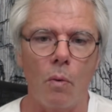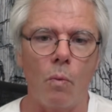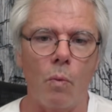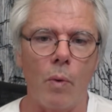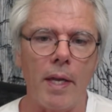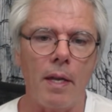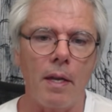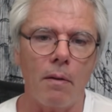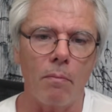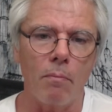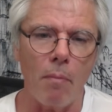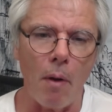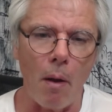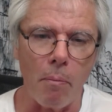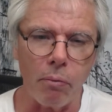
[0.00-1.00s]
we can
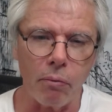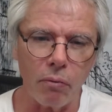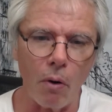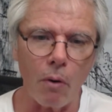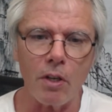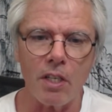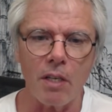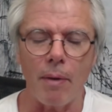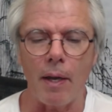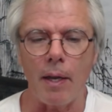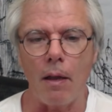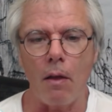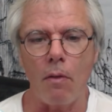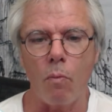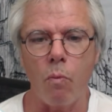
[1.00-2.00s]

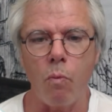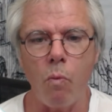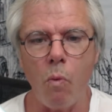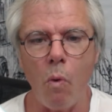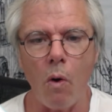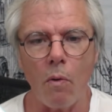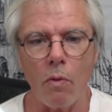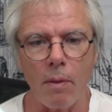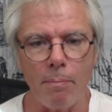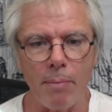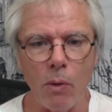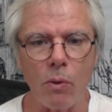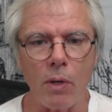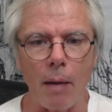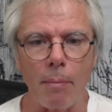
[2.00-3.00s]
approximate what the
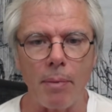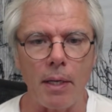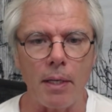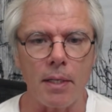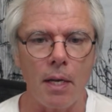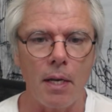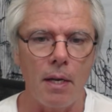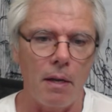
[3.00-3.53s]
build up is.